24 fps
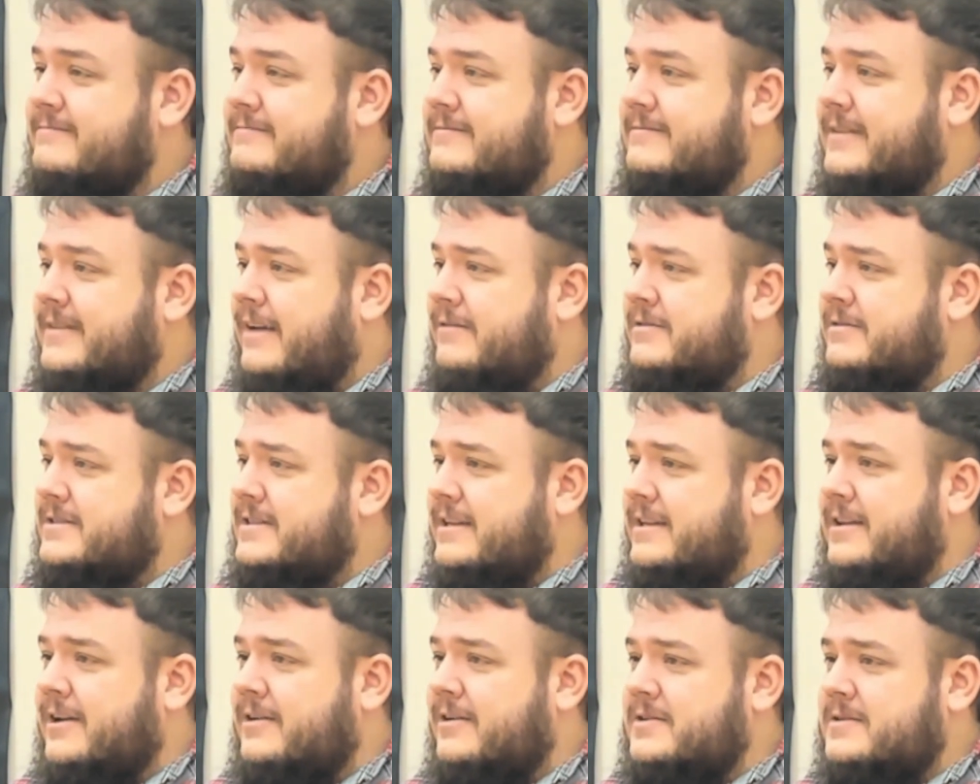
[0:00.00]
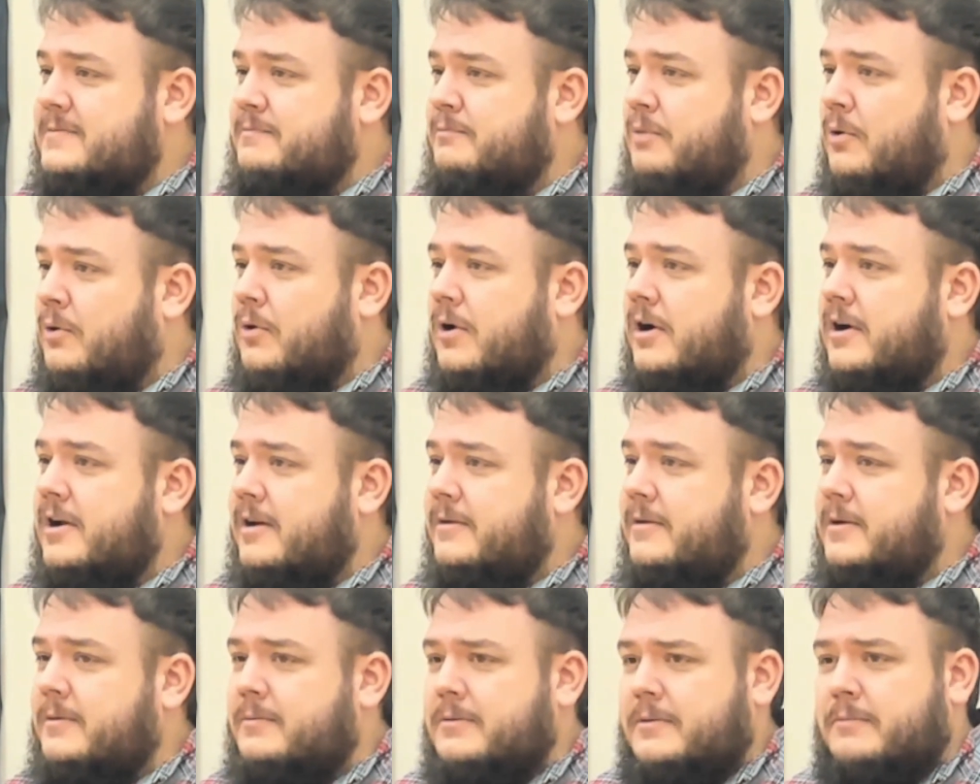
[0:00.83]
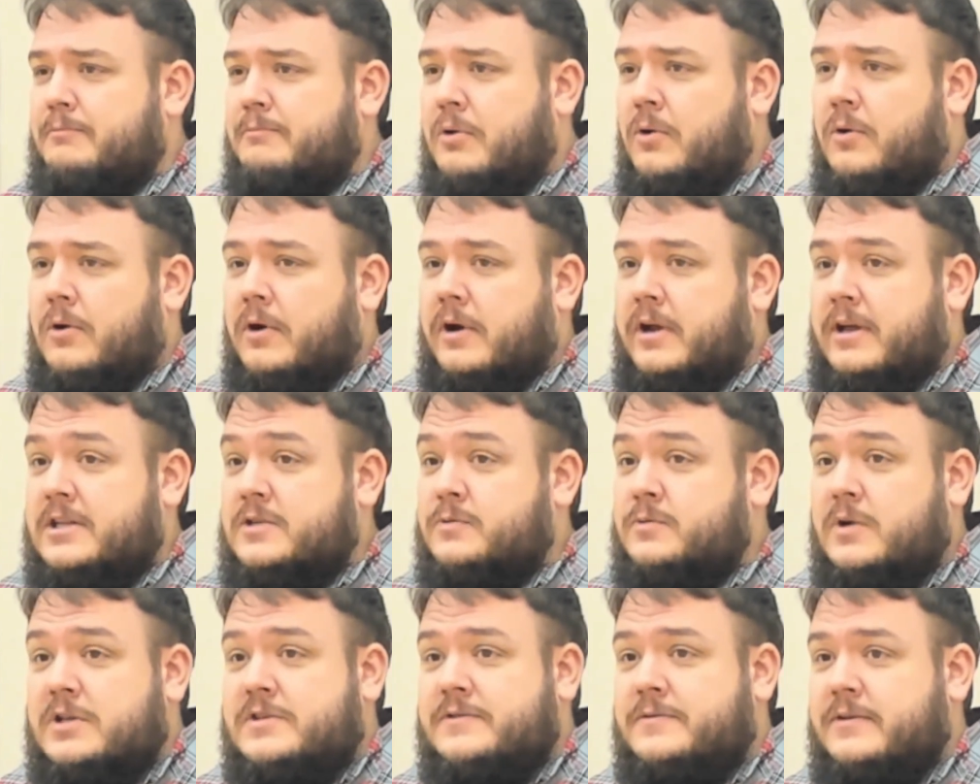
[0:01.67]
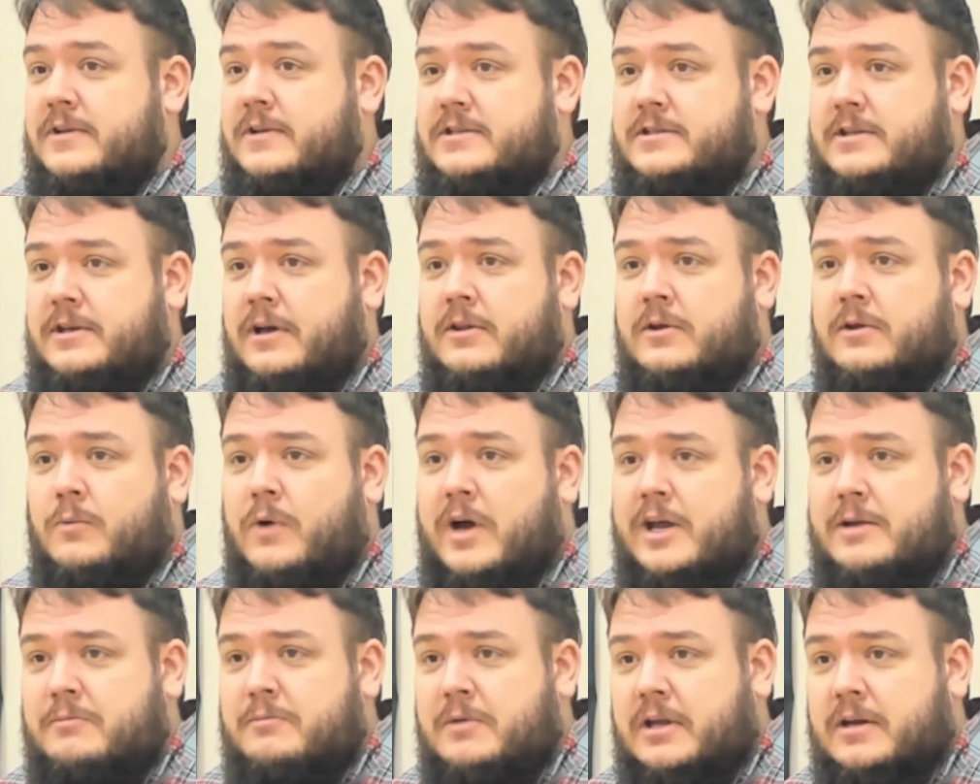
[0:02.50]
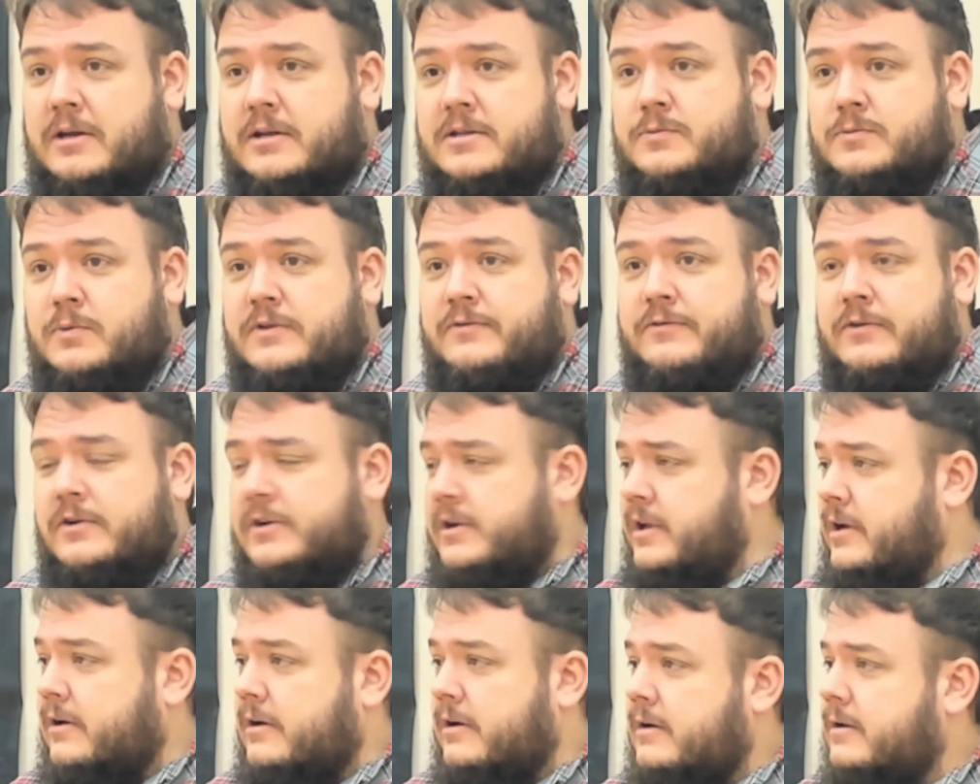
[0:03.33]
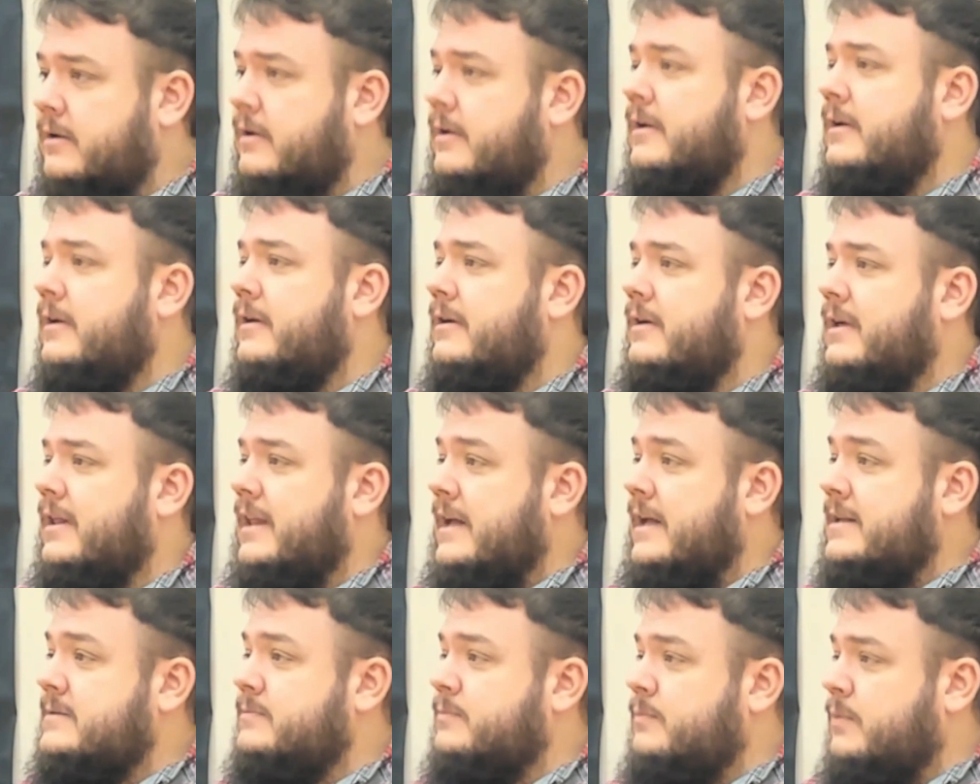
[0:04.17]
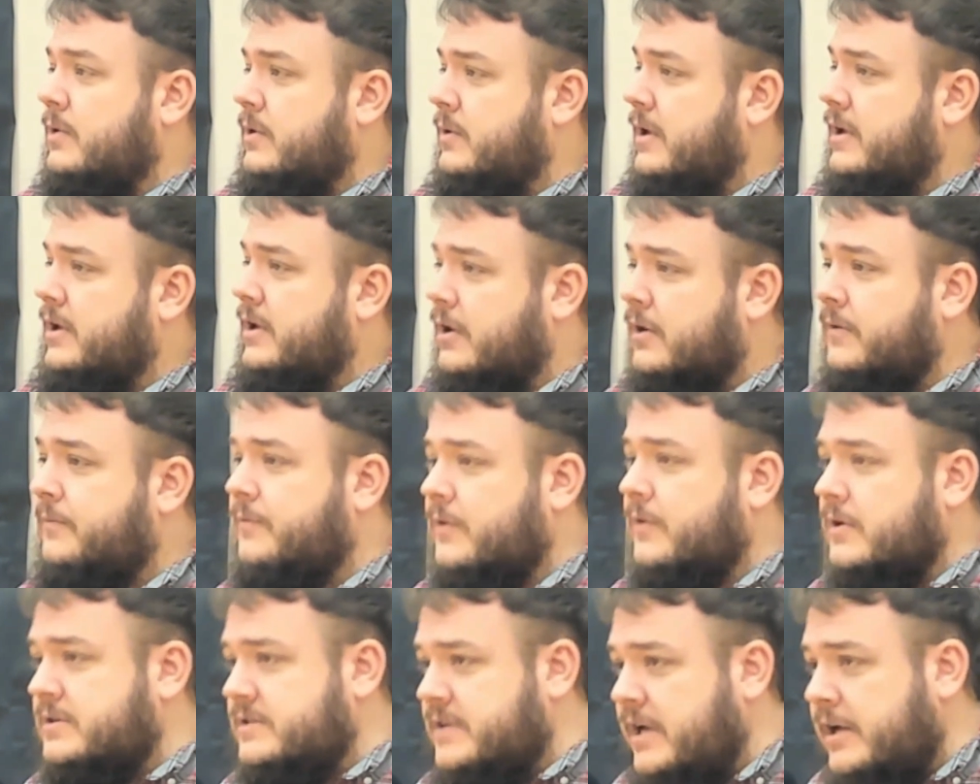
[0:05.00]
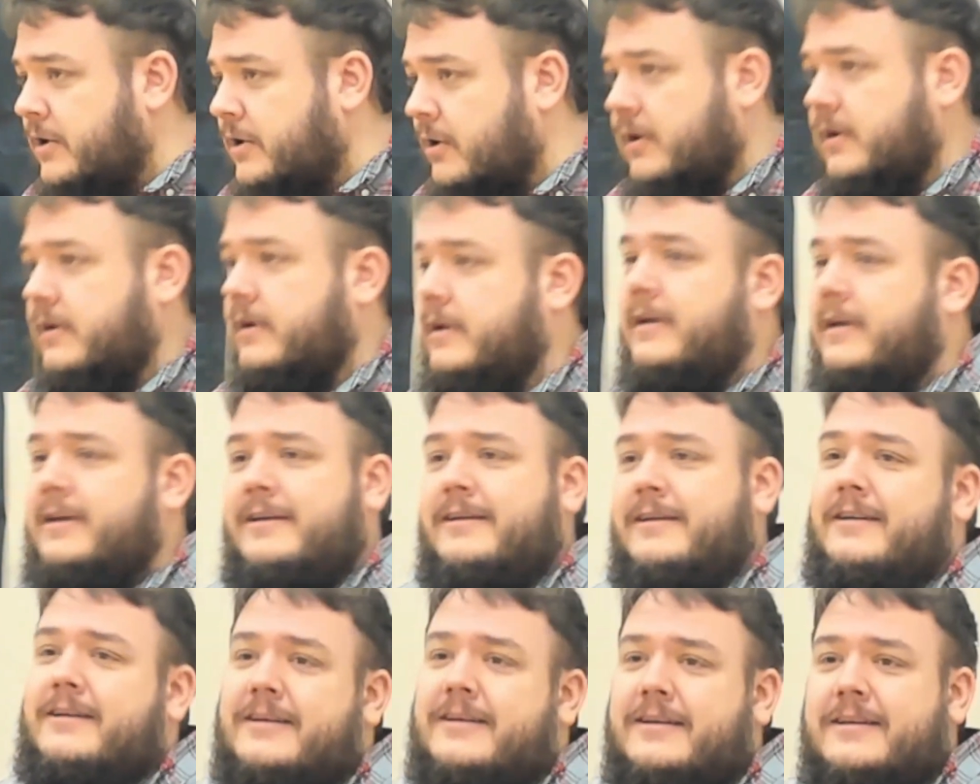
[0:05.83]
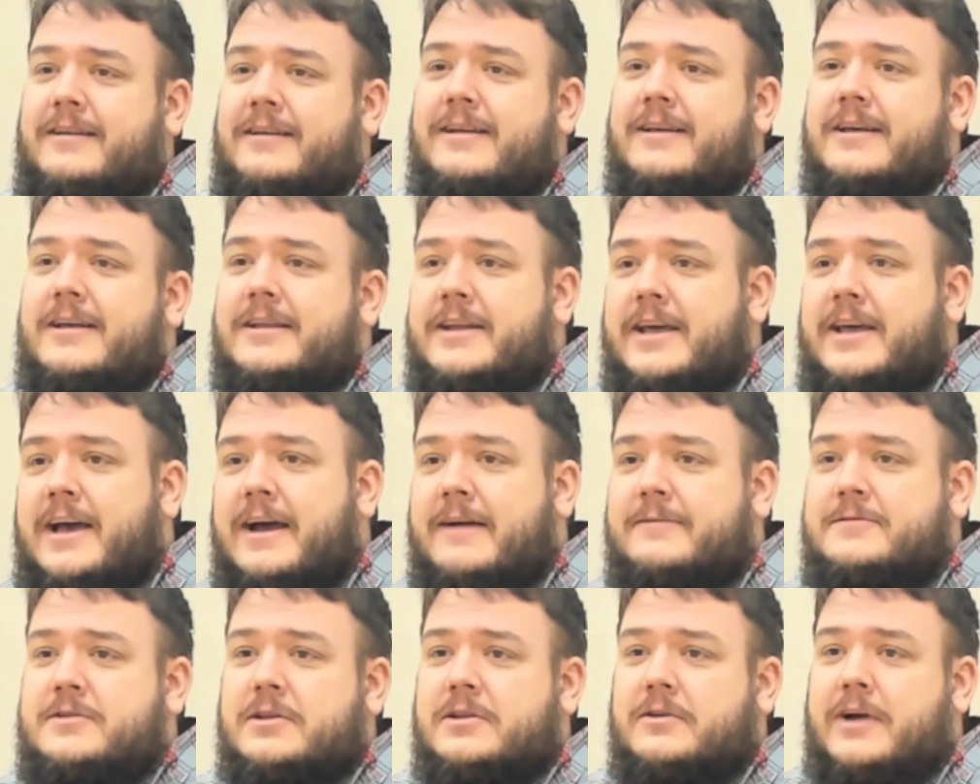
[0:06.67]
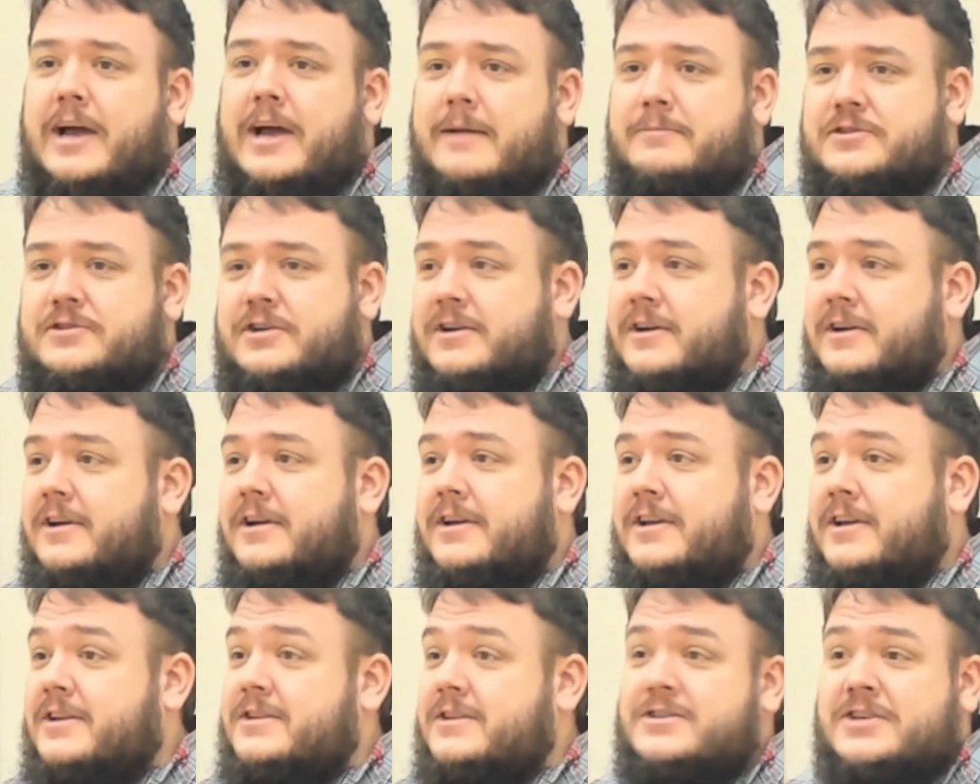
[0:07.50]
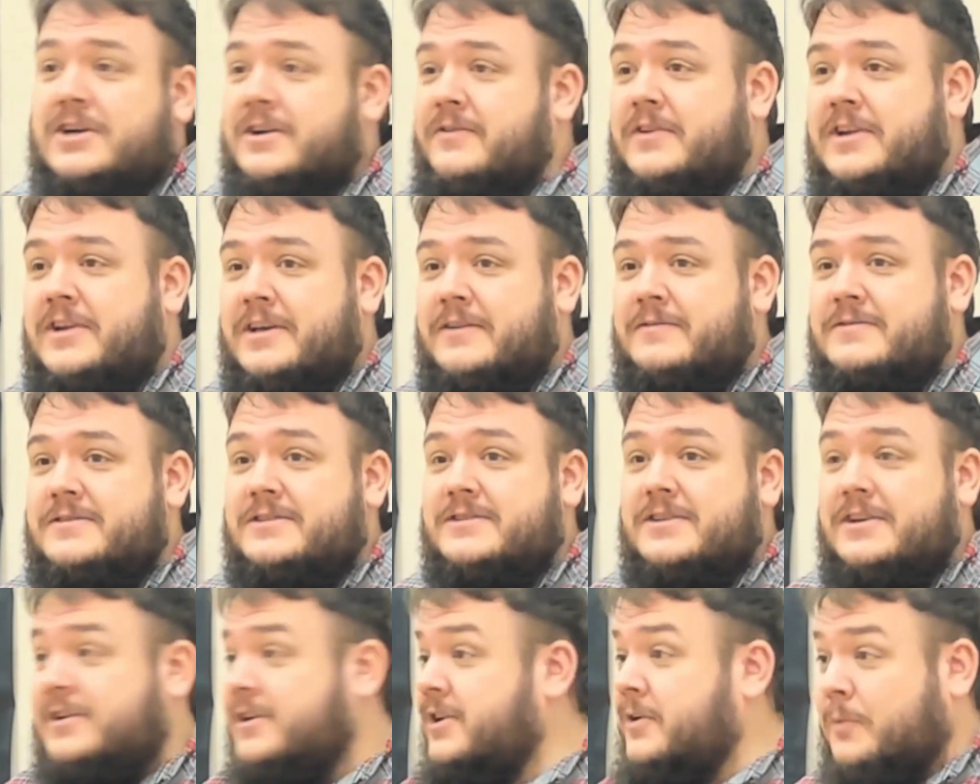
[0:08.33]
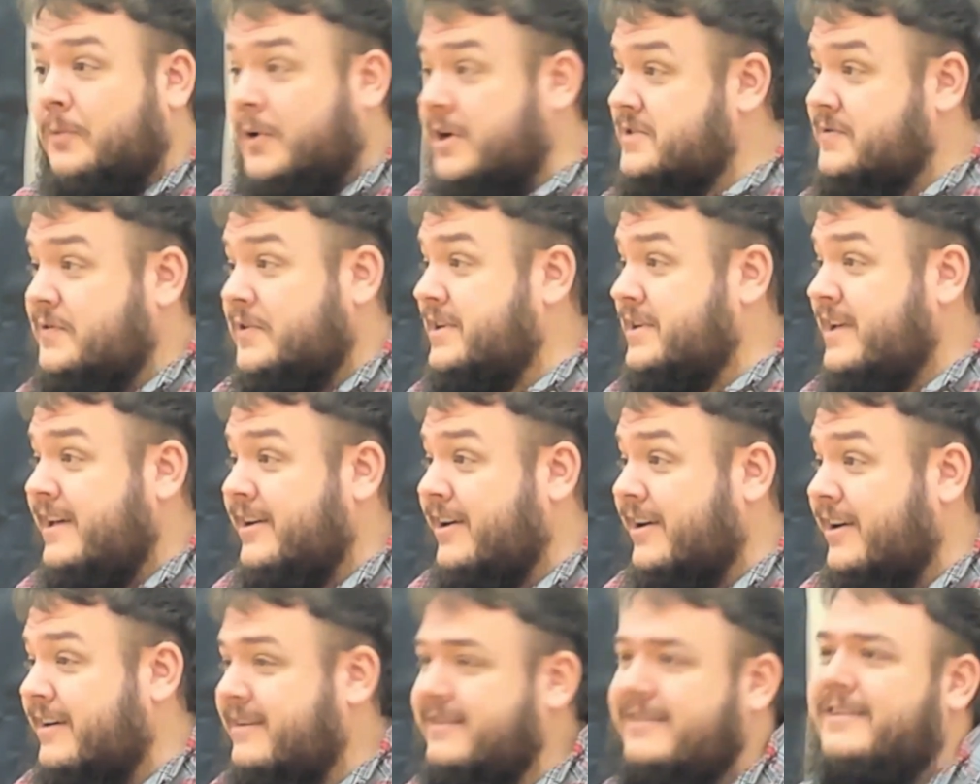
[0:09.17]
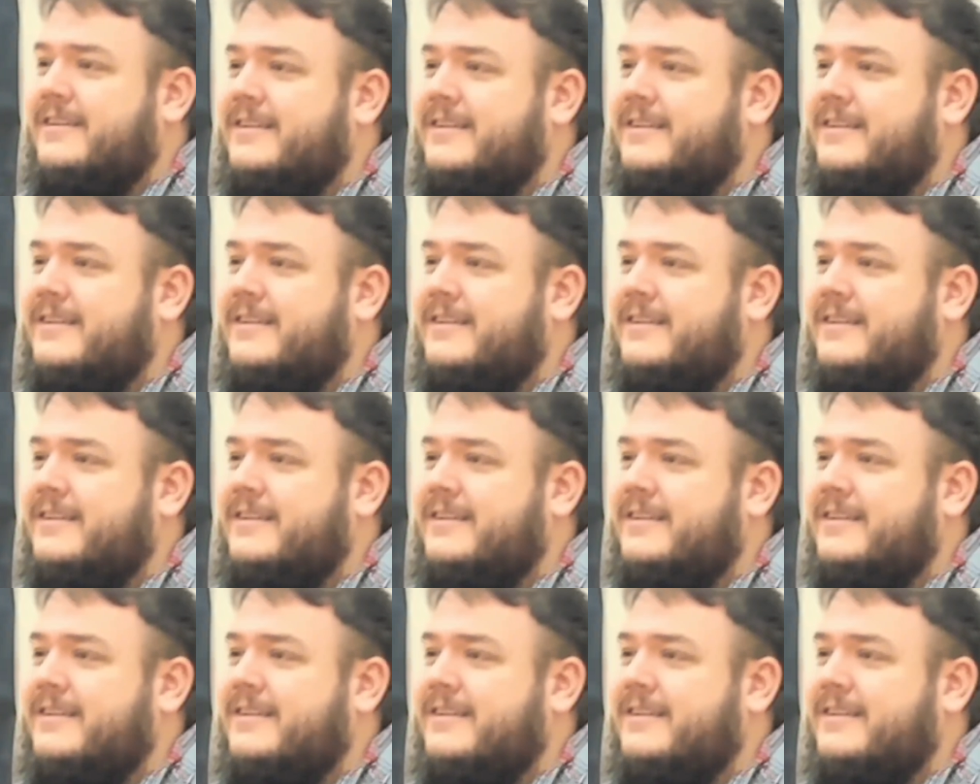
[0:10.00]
You ever seen those pork is what's the other one, meat, it's what's for dinner. And that's, you're for dinner. Day after the rapture, conservatives, you're what's for dinner.